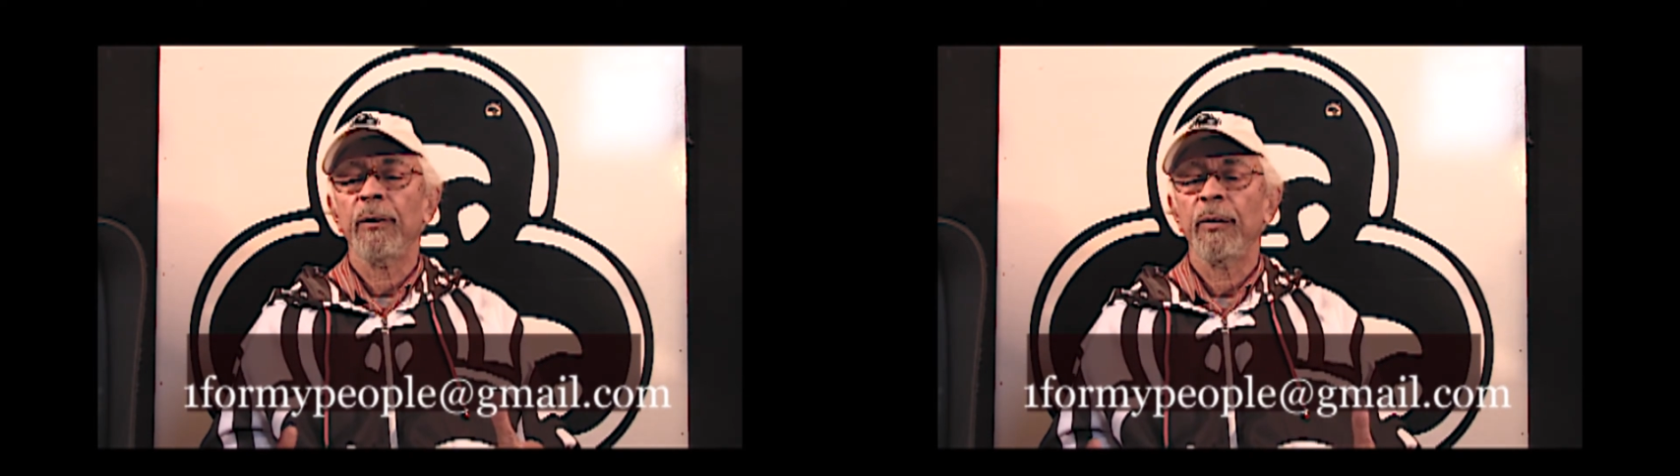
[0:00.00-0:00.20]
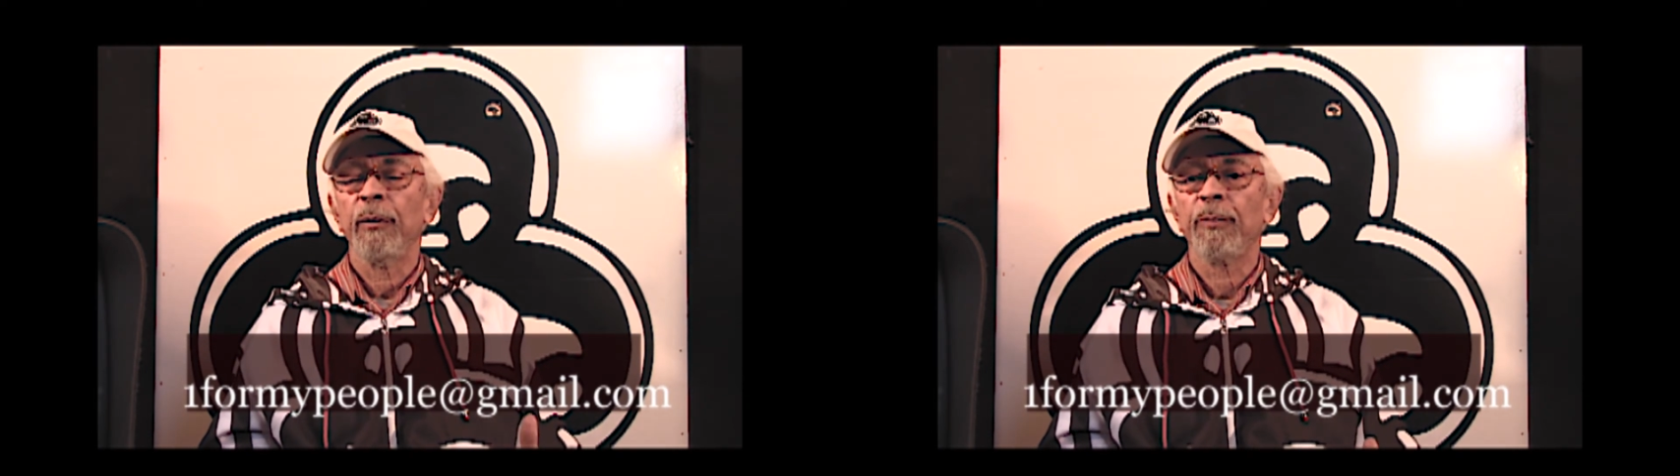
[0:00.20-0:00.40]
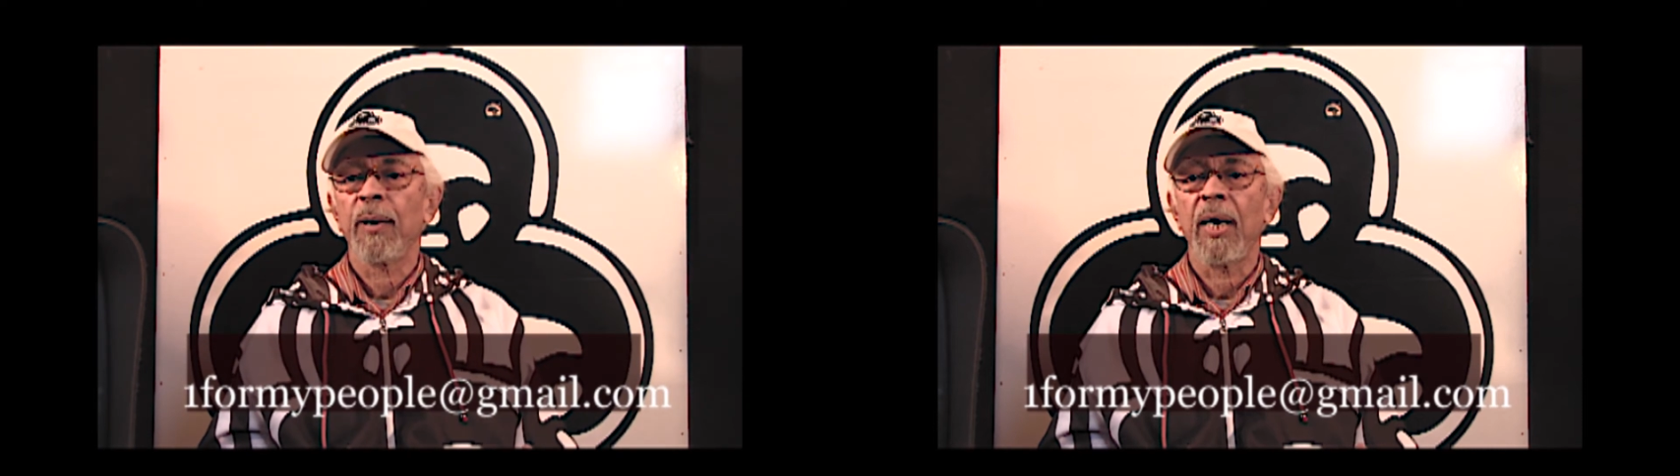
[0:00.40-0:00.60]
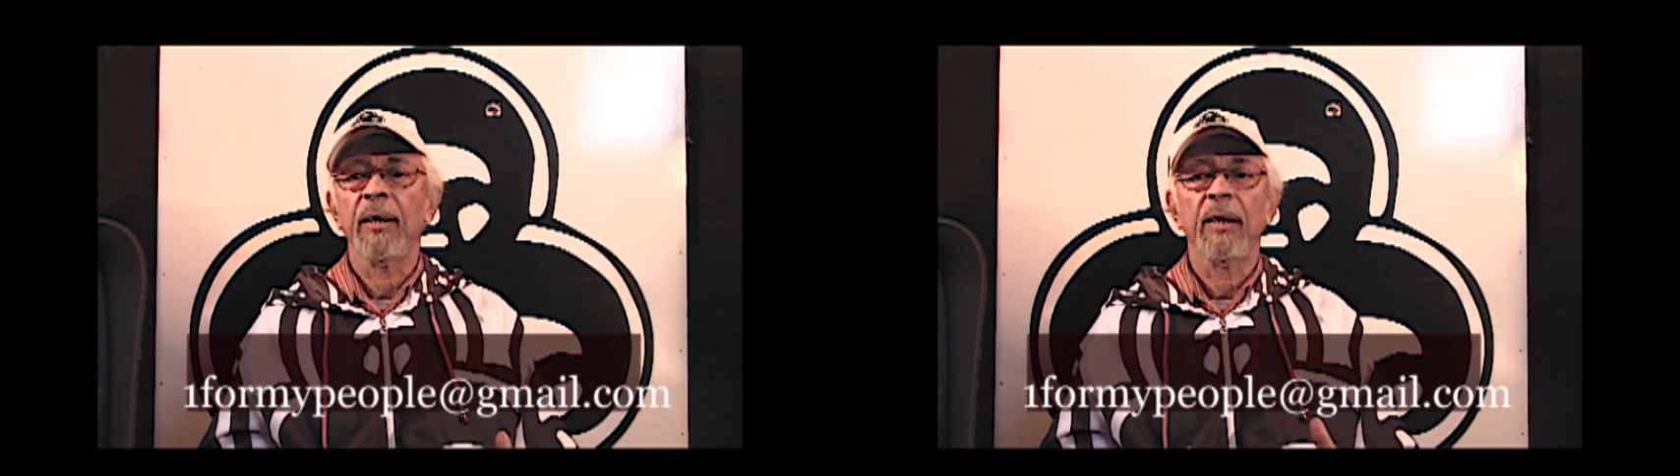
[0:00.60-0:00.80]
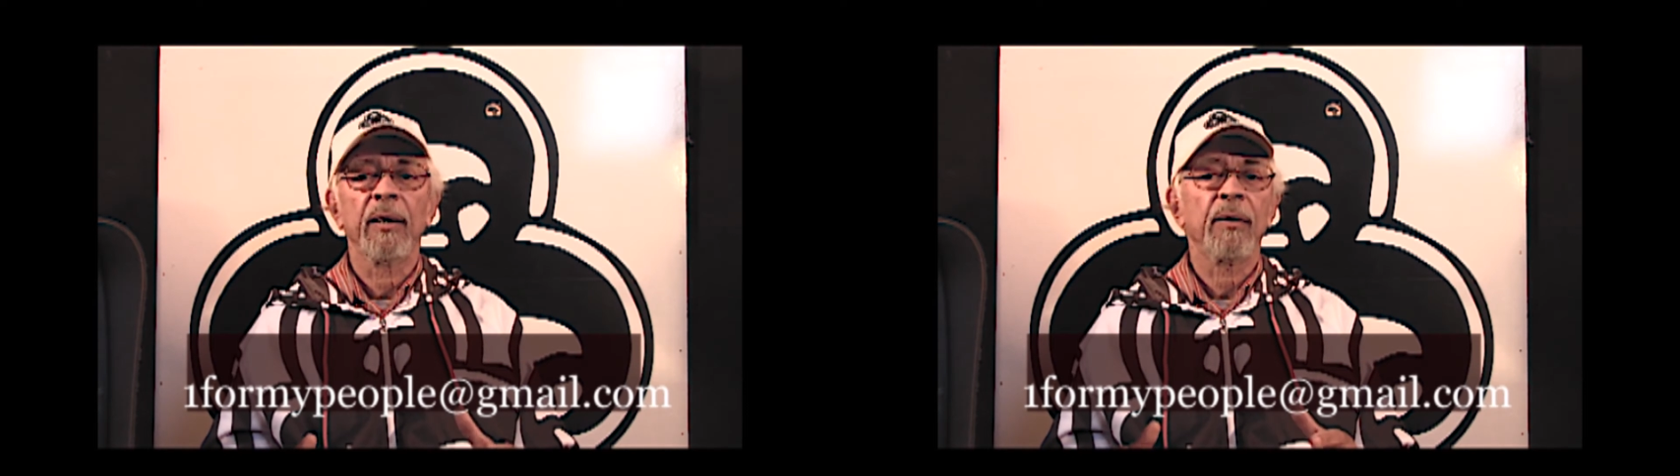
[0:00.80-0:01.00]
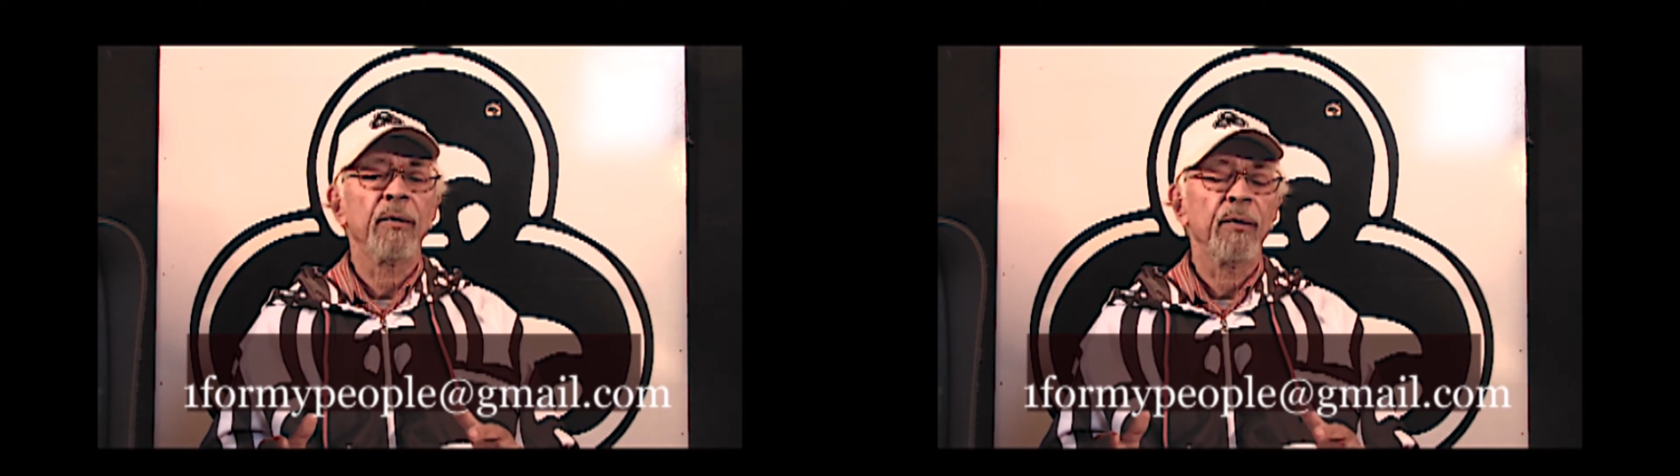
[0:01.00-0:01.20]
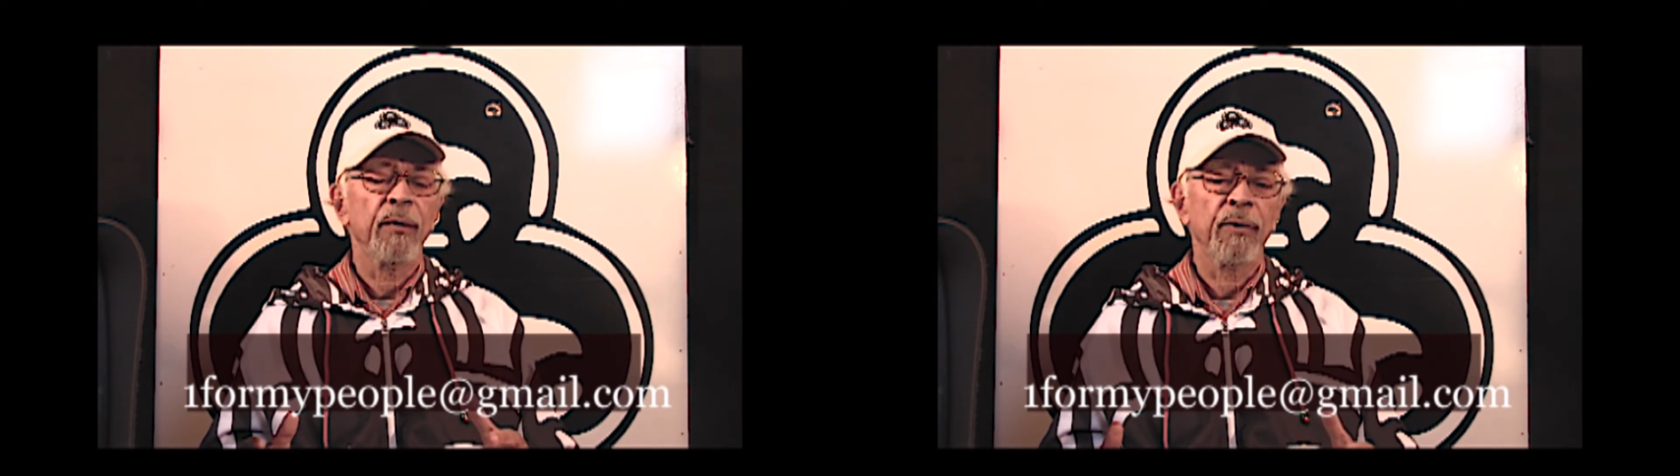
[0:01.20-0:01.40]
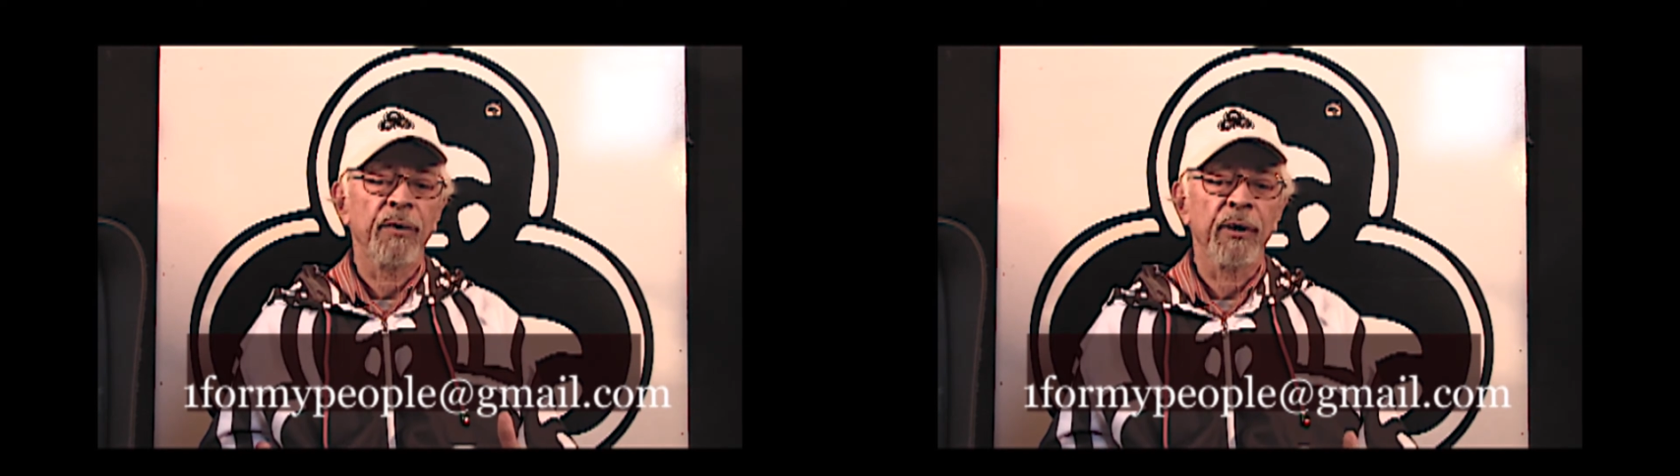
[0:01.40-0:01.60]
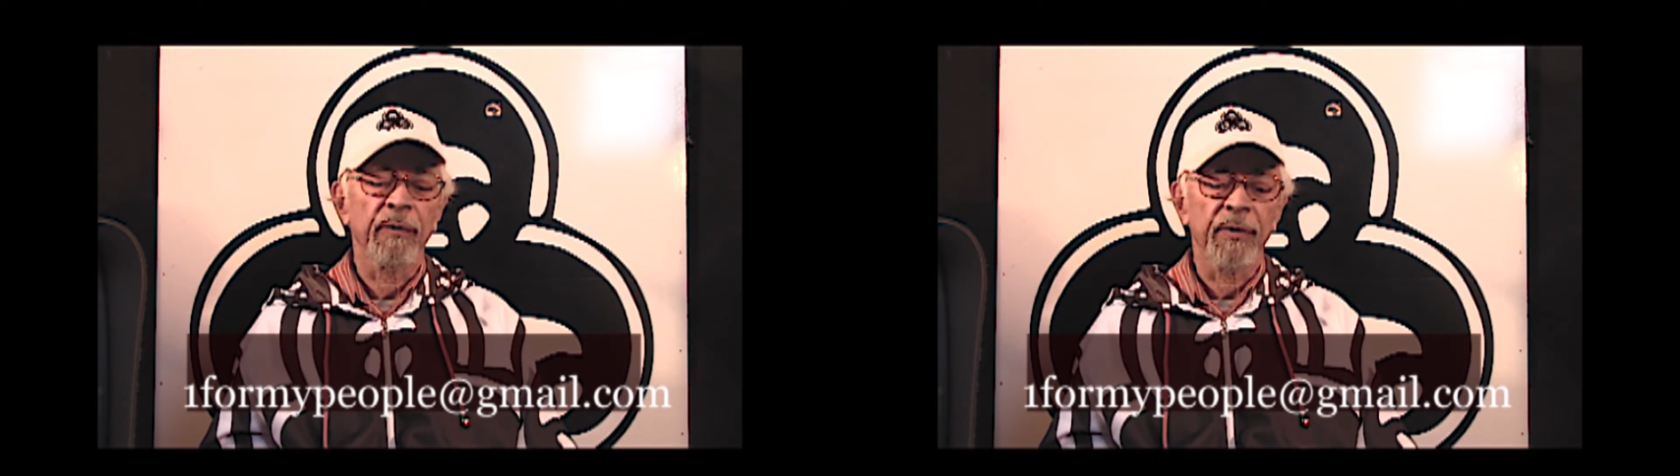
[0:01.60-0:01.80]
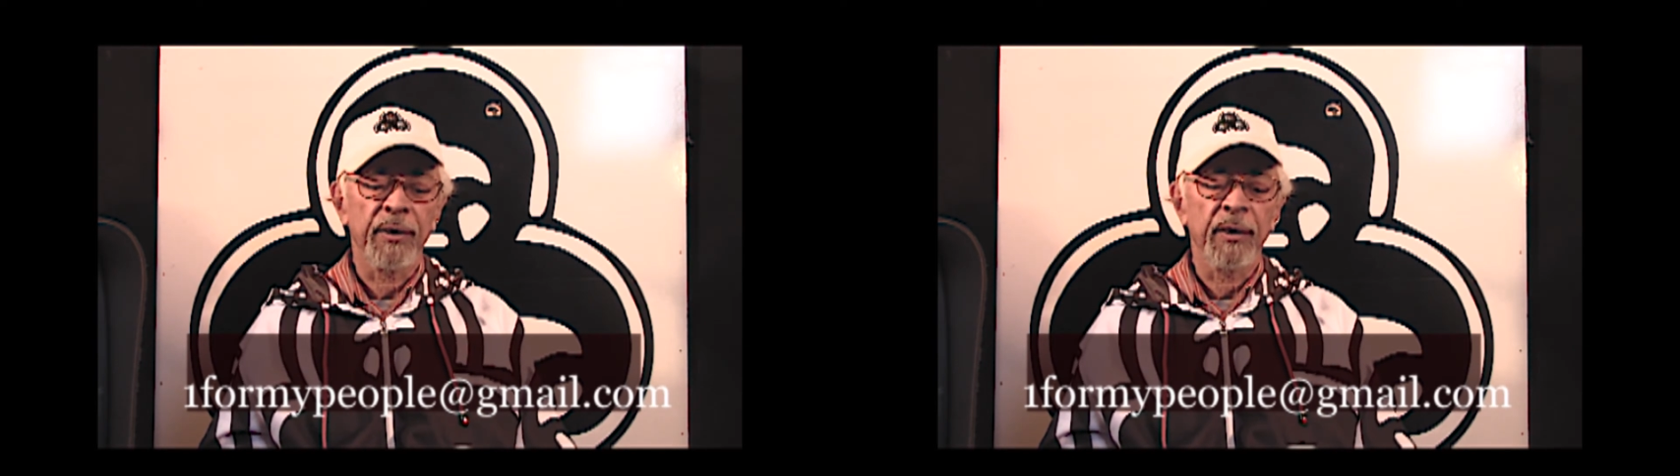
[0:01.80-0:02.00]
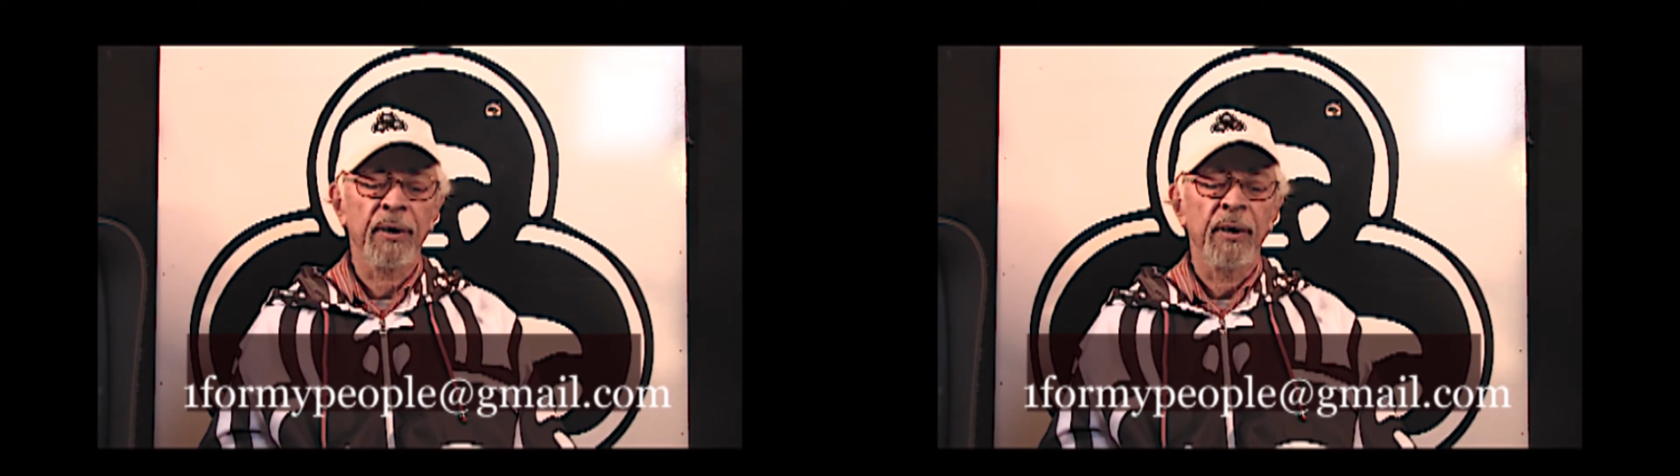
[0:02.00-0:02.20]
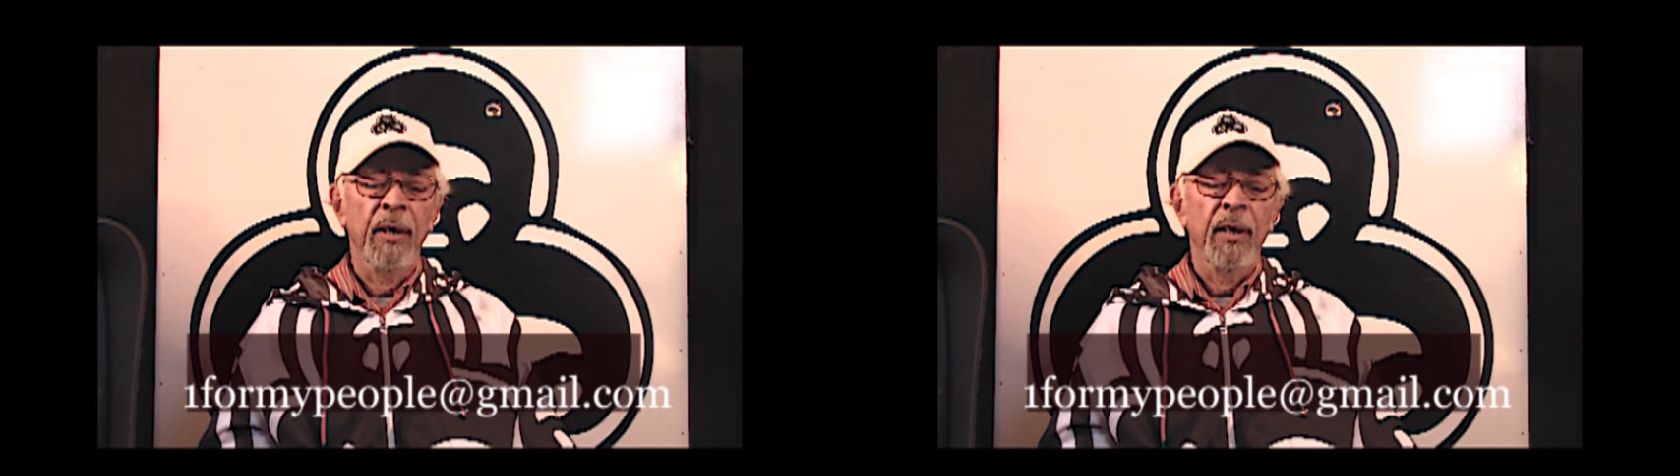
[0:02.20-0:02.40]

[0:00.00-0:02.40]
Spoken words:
your products, your services